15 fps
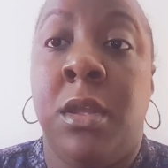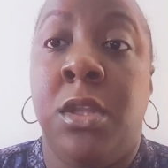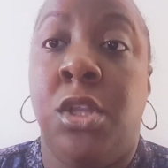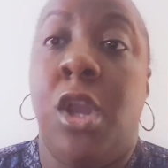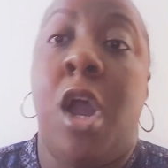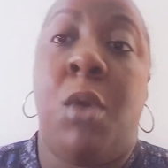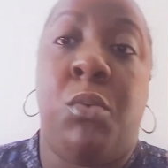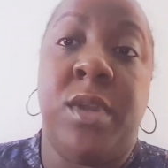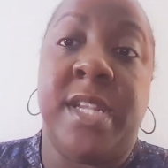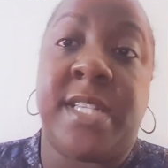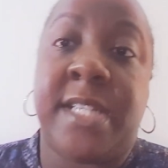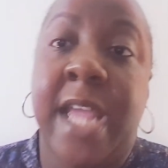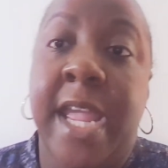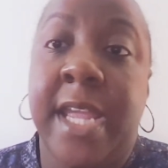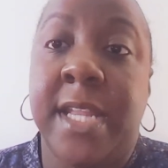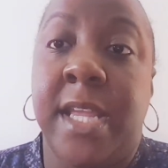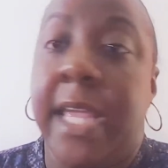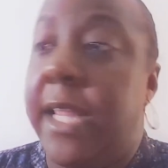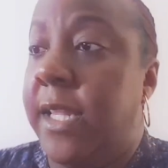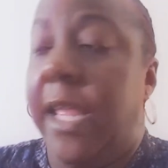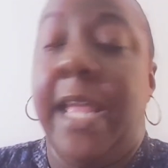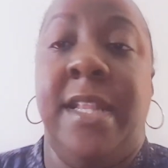Y'all want to stay
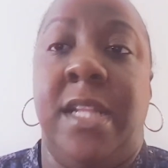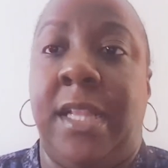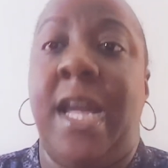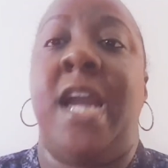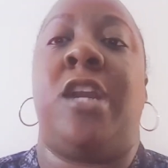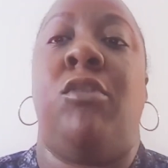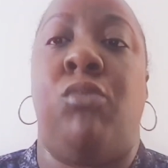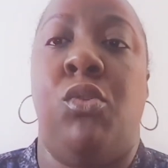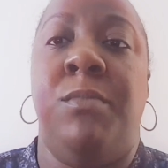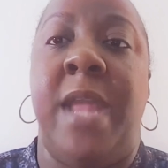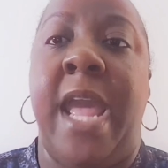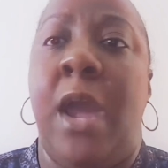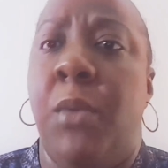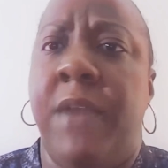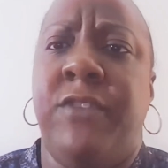in the locker room now.